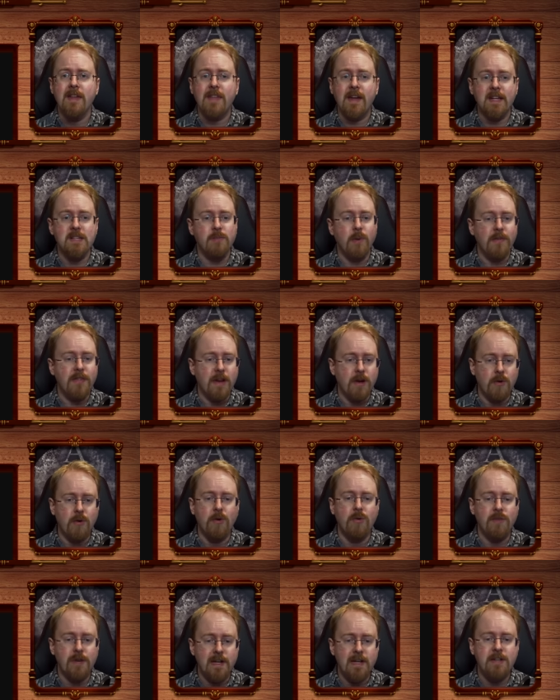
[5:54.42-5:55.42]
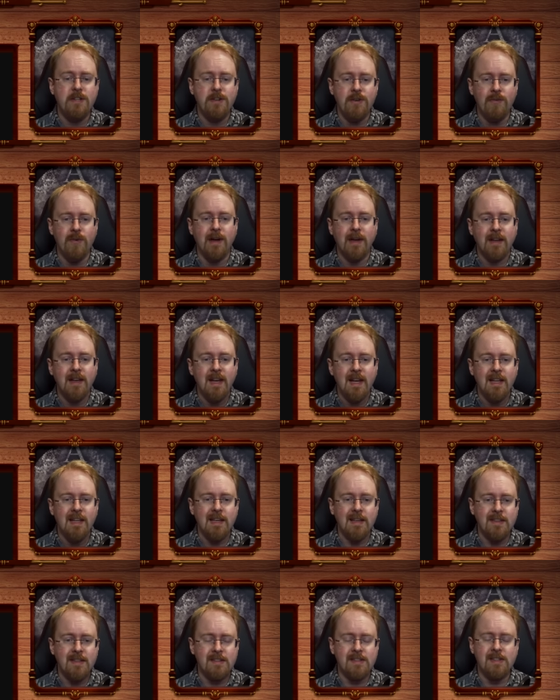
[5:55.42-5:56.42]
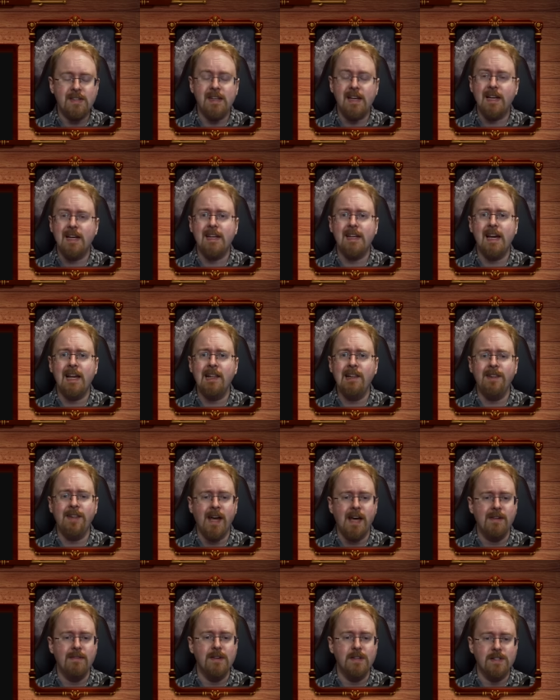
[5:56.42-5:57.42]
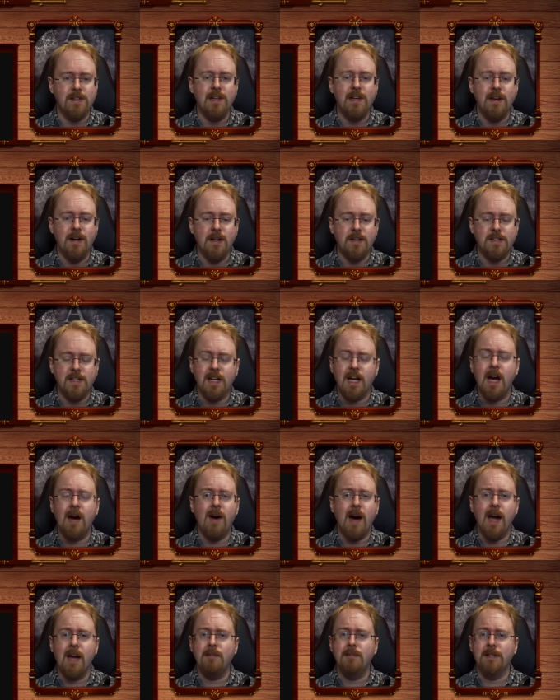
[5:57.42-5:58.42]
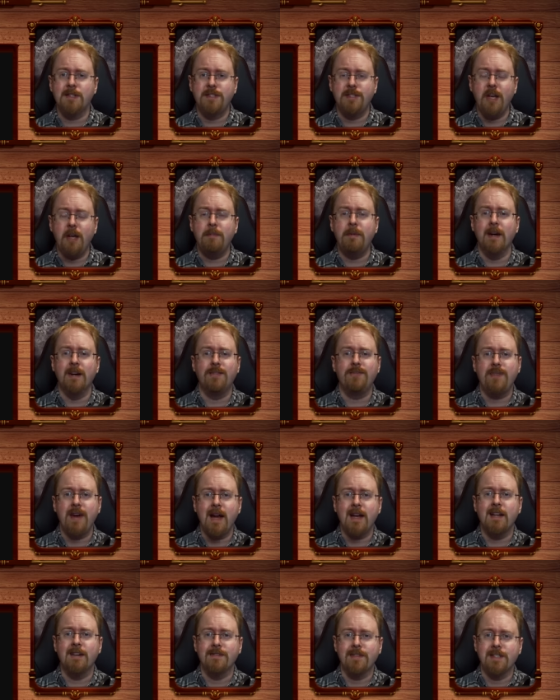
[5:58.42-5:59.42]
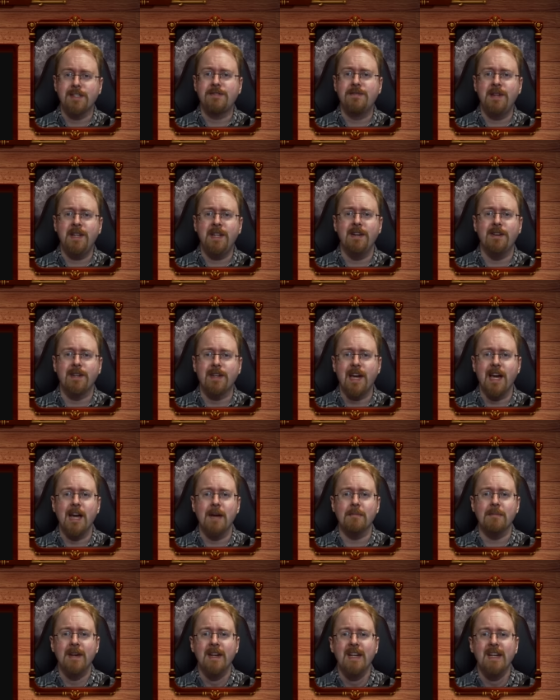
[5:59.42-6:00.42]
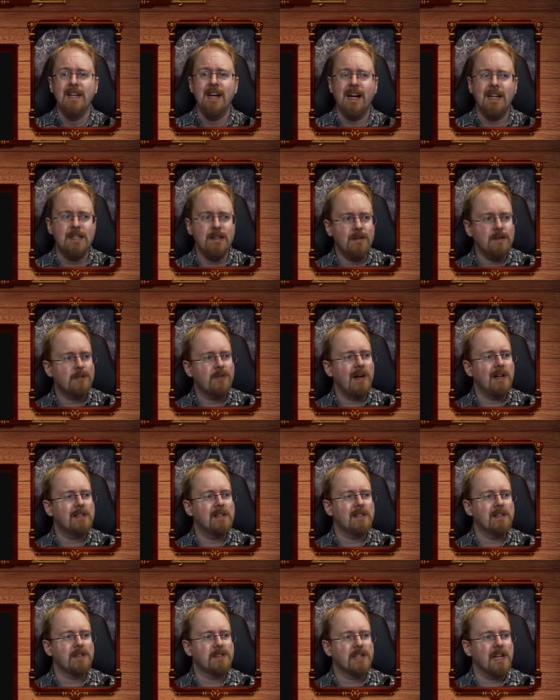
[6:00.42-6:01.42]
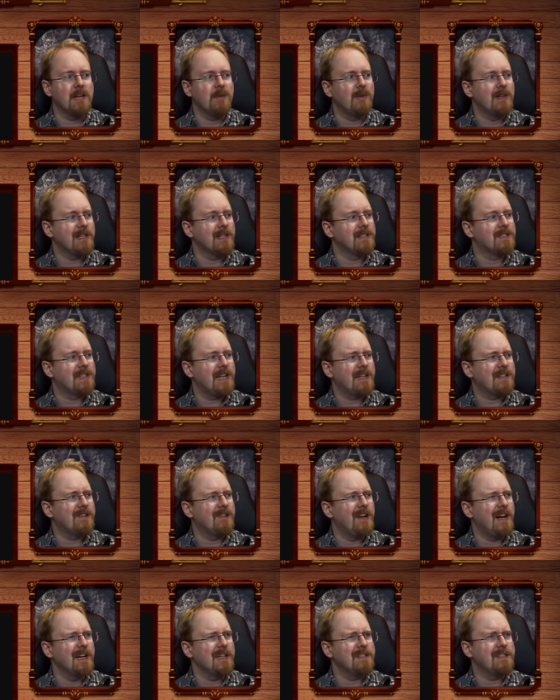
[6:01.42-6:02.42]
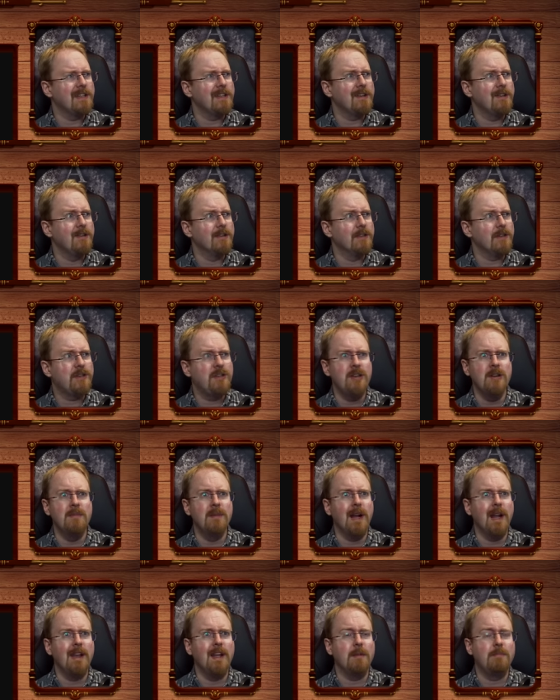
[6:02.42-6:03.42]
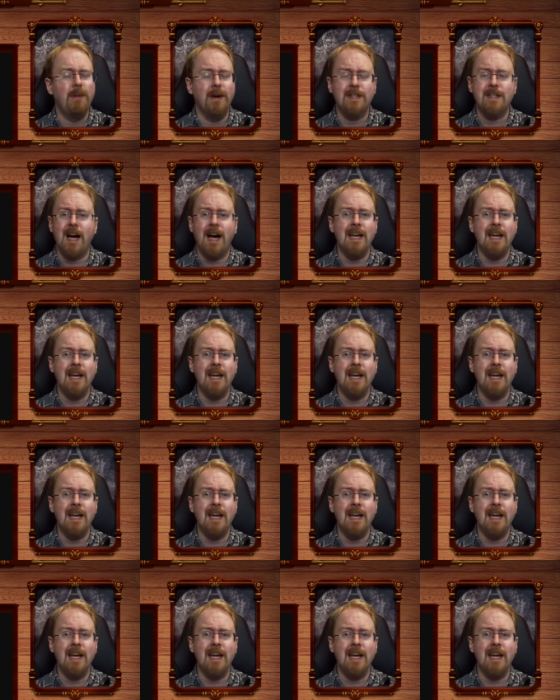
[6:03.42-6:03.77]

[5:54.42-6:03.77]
That is what they're already doing. Like this Helldivers Alerts, like, oh, I'm a super fan of this video game. I don't quite understand what it's satirizing or the humor in it, but